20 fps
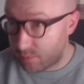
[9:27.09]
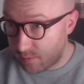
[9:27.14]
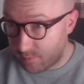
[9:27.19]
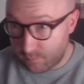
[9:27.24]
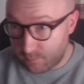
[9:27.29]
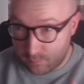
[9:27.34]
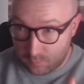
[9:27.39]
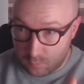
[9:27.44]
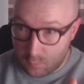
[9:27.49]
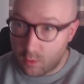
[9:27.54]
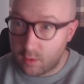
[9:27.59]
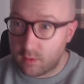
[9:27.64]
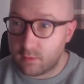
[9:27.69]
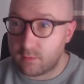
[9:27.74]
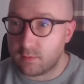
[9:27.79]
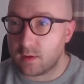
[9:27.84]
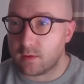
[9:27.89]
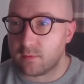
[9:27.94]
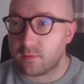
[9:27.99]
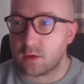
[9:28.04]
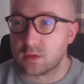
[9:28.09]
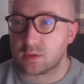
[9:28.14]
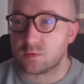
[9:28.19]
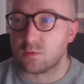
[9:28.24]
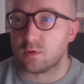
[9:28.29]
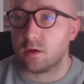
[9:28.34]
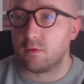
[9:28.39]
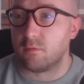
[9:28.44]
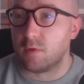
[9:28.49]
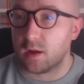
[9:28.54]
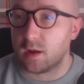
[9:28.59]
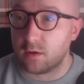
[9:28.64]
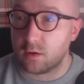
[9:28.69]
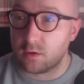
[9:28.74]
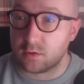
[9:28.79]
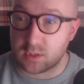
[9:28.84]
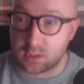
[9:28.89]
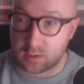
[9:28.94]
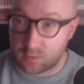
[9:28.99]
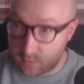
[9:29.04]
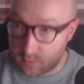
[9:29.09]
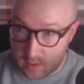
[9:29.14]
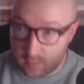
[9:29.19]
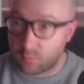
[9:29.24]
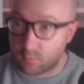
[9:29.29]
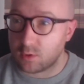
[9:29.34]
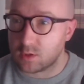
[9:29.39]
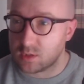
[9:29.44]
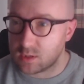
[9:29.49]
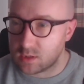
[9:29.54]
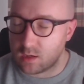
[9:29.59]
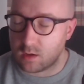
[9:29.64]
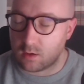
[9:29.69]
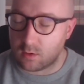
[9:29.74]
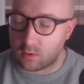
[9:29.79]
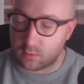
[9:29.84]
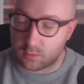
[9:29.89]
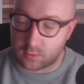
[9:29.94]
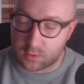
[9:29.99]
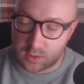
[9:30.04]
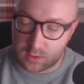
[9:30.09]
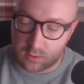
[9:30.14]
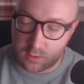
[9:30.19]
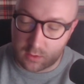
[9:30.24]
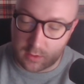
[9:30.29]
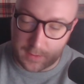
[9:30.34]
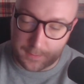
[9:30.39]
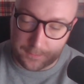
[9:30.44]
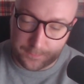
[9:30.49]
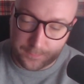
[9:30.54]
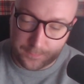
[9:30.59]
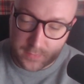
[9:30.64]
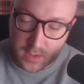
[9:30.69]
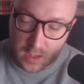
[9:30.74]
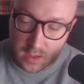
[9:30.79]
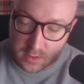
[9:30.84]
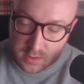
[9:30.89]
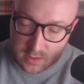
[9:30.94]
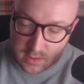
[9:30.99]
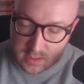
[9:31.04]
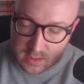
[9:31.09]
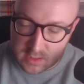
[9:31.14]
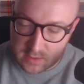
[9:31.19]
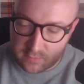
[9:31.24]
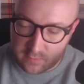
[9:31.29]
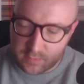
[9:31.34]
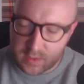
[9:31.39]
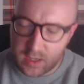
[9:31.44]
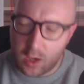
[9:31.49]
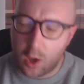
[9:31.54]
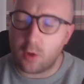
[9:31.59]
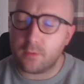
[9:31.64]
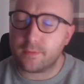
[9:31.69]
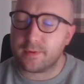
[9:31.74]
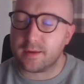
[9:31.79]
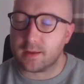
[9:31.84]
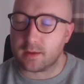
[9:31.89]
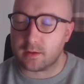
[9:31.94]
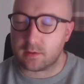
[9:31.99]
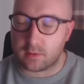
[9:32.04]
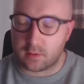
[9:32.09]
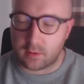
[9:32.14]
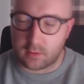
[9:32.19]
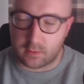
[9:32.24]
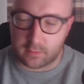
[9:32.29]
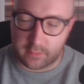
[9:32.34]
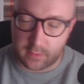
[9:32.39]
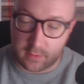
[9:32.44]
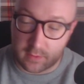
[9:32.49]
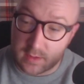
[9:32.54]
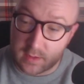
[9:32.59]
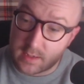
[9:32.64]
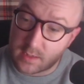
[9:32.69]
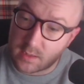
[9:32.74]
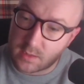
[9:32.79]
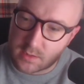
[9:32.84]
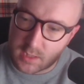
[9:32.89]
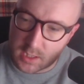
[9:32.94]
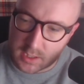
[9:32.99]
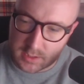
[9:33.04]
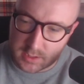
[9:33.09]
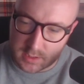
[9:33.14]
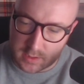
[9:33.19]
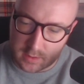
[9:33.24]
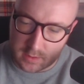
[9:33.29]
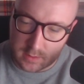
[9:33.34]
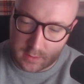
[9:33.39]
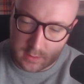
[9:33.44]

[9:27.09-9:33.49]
The first one I read, notice what that was, the whole story. So this is from the opening of The Conductor.